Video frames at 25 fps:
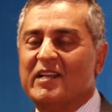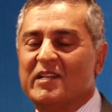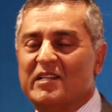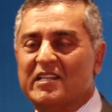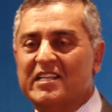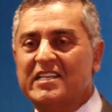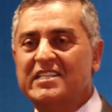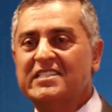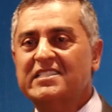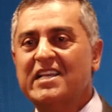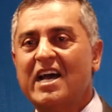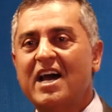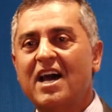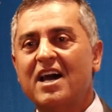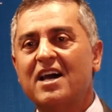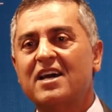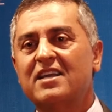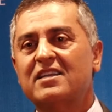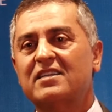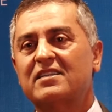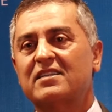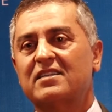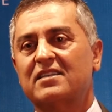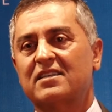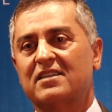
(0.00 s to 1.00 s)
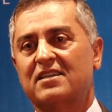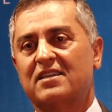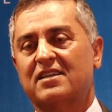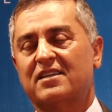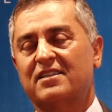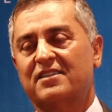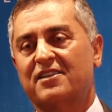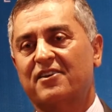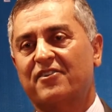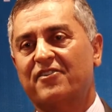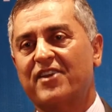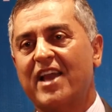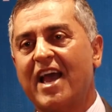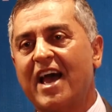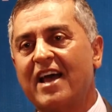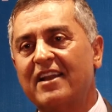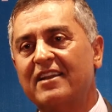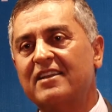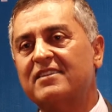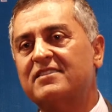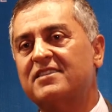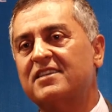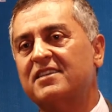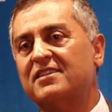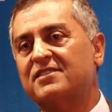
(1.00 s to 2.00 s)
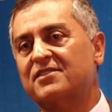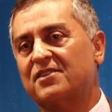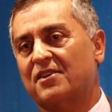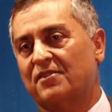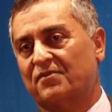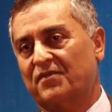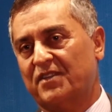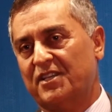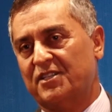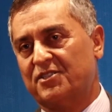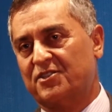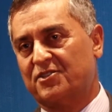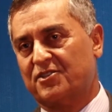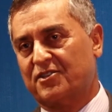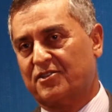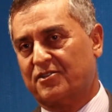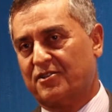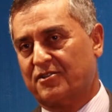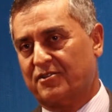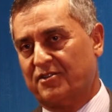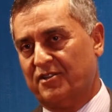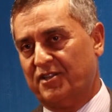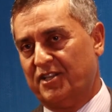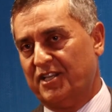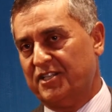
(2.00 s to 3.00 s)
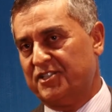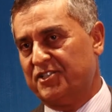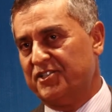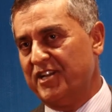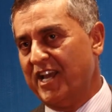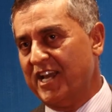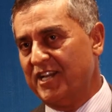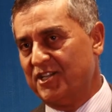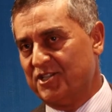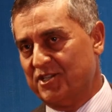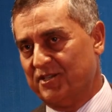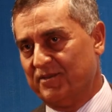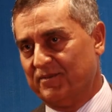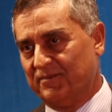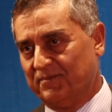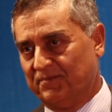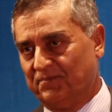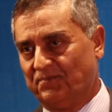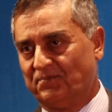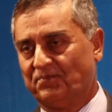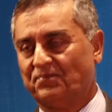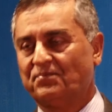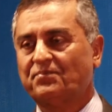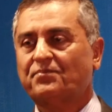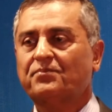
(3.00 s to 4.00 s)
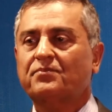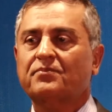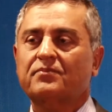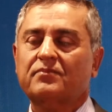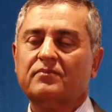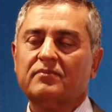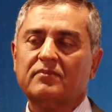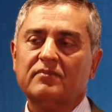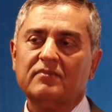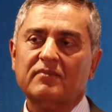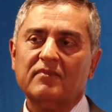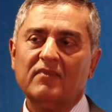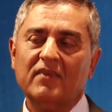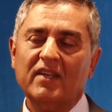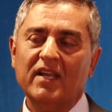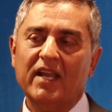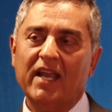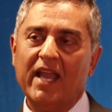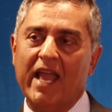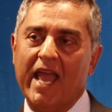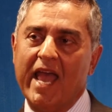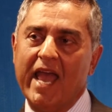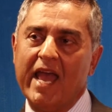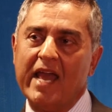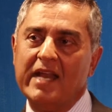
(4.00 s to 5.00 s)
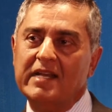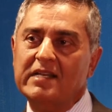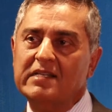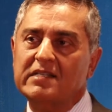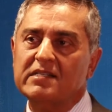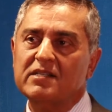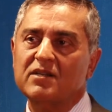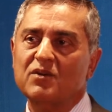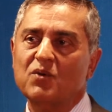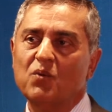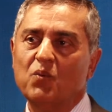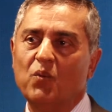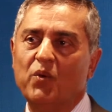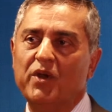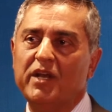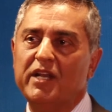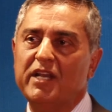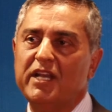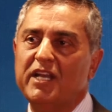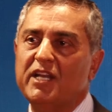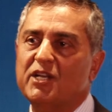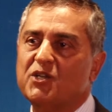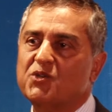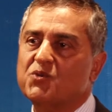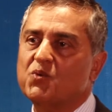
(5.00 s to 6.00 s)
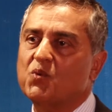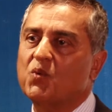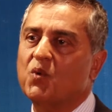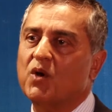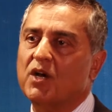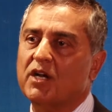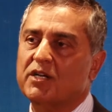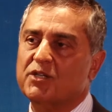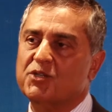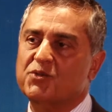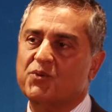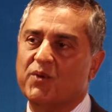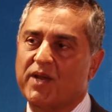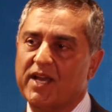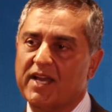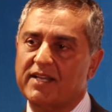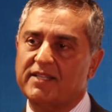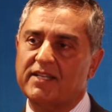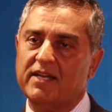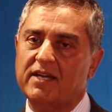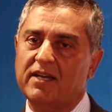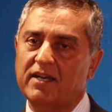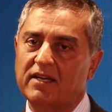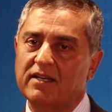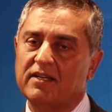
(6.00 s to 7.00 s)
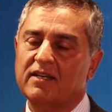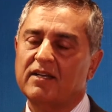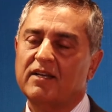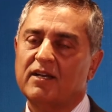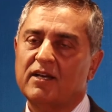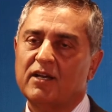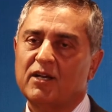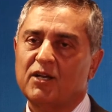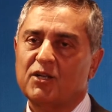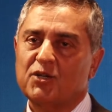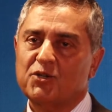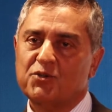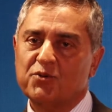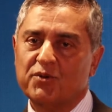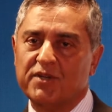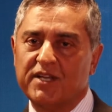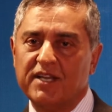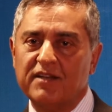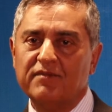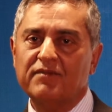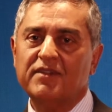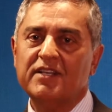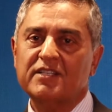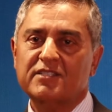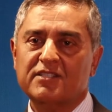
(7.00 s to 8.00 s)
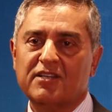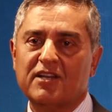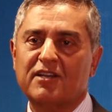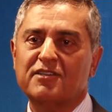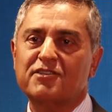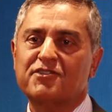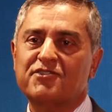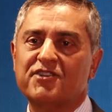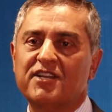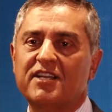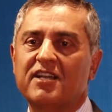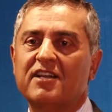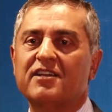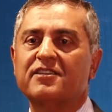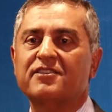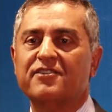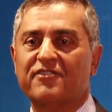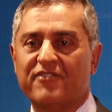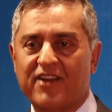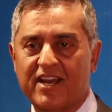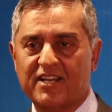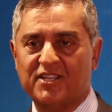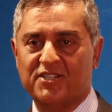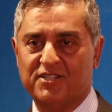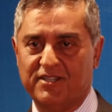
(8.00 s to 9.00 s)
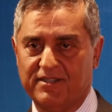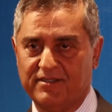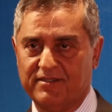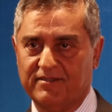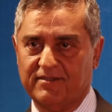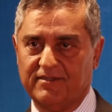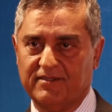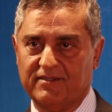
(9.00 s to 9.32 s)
These are the realities of this nation. And we need to work together to give this country a direction.